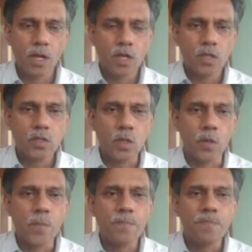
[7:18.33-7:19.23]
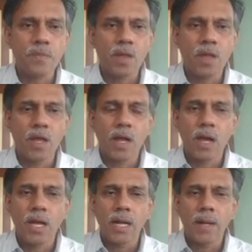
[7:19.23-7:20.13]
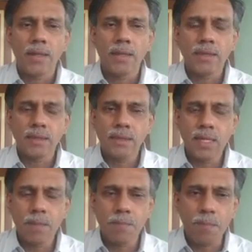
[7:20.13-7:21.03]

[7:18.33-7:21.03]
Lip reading: So the